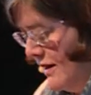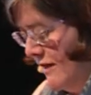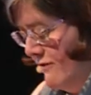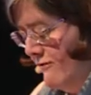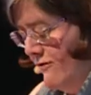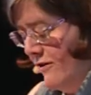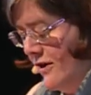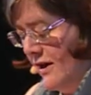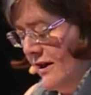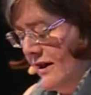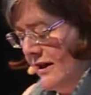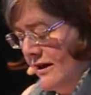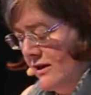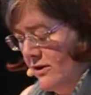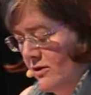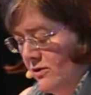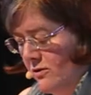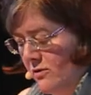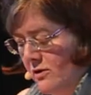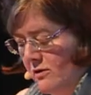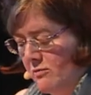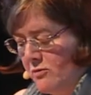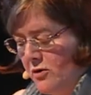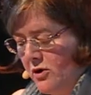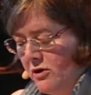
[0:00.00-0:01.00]
and finding
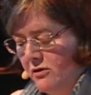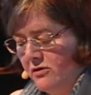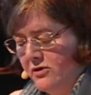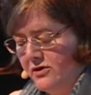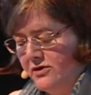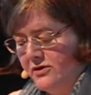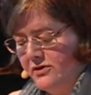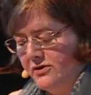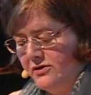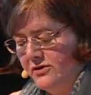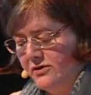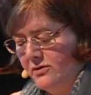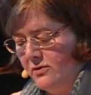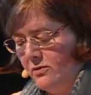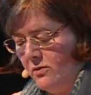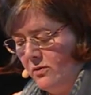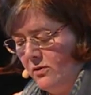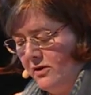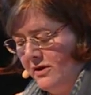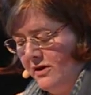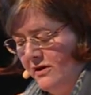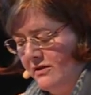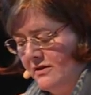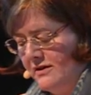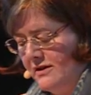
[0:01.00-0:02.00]
new approaches to
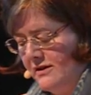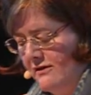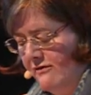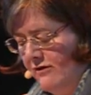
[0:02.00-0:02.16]
audience